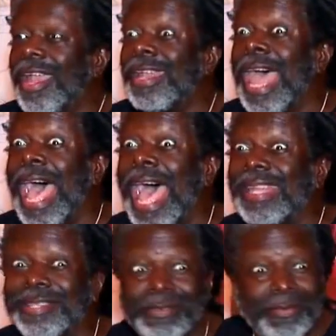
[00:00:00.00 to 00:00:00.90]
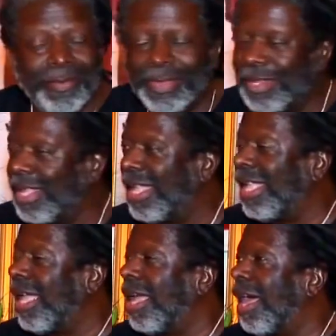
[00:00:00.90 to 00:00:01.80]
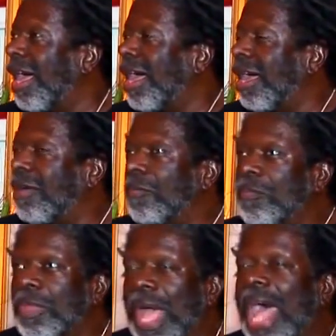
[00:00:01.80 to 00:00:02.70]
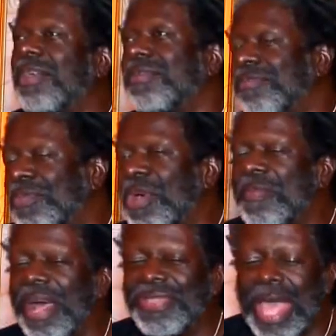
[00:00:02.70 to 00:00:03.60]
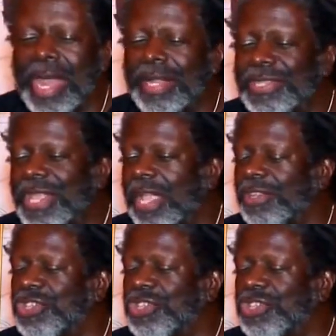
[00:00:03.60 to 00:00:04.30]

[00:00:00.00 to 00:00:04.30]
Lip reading: Not. More about that in a second.